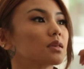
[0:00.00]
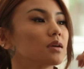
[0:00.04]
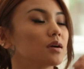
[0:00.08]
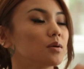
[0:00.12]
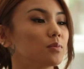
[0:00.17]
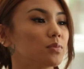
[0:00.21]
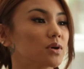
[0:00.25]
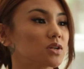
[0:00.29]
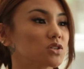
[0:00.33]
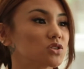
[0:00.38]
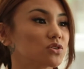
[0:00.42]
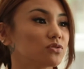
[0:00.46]
a
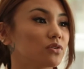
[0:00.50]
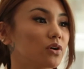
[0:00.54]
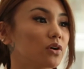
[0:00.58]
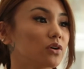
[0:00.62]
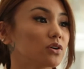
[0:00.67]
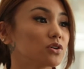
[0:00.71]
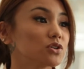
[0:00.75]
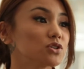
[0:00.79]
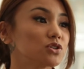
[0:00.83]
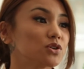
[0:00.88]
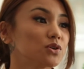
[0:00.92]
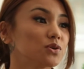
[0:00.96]
bunch of
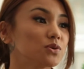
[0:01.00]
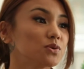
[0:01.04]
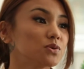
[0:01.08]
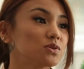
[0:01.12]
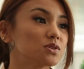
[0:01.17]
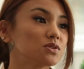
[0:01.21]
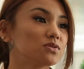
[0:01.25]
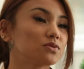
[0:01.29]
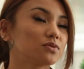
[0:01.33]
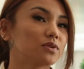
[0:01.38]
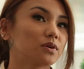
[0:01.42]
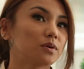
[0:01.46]
art
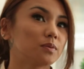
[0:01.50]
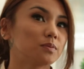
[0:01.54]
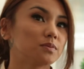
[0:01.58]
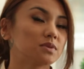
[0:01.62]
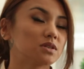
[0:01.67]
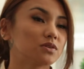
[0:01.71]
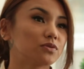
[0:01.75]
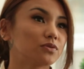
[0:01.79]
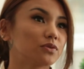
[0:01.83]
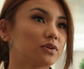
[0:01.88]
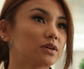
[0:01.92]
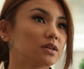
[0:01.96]
shows from
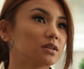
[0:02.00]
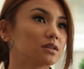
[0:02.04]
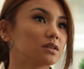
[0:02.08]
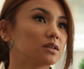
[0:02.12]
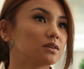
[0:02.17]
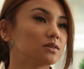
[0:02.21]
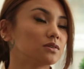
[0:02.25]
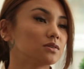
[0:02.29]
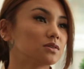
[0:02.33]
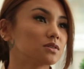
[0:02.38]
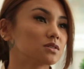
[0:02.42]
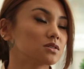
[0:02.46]
different
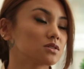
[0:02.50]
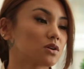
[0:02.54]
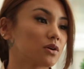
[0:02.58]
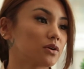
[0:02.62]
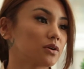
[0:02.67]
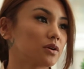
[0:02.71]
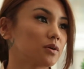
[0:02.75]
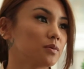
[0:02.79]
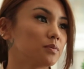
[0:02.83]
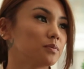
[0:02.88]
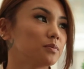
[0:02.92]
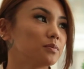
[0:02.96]
little
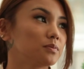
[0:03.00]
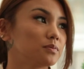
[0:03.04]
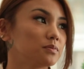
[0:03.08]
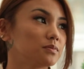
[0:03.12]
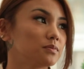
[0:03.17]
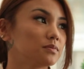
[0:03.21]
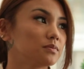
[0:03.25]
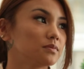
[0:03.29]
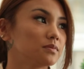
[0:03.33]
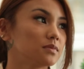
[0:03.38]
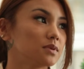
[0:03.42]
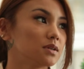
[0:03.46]
startup
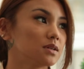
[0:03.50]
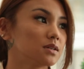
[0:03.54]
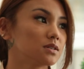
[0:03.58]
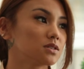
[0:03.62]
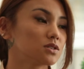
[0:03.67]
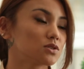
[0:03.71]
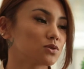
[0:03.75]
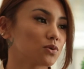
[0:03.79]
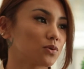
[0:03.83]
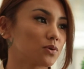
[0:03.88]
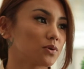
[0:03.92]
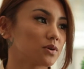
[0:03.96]

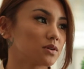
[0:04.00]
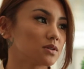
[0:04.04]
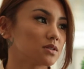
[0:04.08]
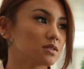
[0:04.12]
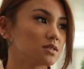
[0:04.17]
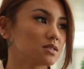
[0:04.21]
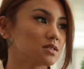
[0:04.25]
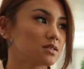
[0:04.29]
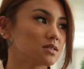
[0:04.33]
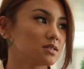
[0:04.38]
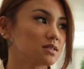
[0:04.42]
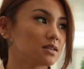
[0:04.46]

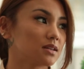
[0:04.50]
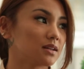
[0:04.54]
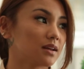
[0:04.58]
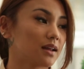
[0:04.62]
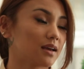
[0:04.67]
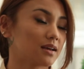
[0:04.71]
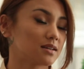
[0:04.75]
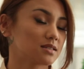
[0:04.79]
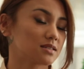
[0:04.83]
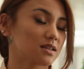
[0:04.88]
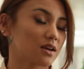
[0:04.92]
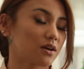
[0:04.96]
stores in
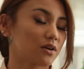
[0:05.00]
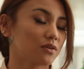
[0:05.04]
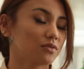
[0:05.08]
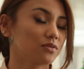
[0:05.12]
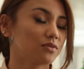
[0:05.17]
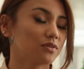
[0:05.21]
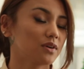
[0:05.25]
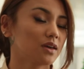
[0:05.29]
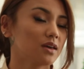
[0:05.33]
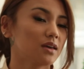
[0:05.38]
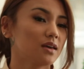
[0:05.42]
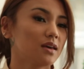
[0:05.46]
SF,
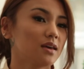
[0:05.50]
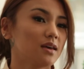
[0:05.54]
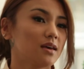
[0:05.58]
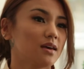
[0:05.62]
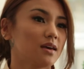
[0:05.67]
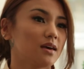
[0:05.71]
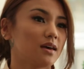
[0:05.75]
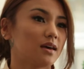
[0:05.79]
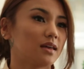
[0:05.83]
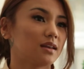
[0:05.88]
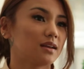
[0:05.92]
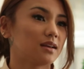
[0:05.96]

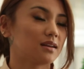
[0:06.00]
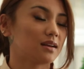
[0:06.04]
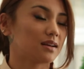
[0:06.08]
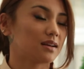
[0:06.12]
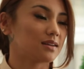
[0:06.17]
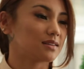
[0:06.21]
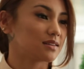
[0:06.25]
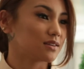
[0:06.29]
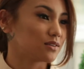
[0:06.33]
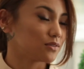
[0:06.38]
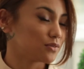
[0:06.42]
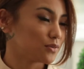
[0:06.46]
and then I
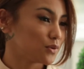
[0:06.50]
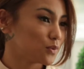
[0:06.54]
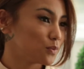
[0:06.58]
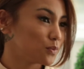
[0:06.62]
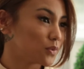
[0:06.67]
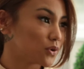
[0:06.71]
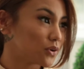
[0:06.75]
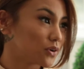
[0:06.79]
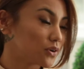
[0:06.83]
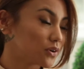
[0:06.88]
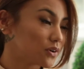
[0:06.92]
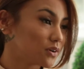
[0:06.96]
did a few
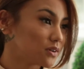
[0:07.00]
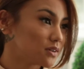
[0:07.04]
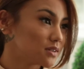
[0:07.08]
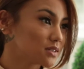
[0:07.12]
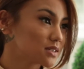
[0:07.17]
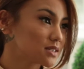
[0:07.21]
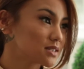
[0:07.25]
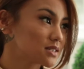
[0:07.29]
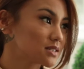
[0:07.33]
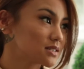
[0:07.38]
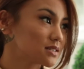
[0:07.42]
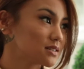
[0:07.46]

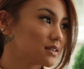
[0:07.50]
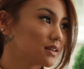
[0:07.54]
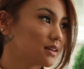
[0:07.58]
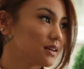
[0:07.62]
murals,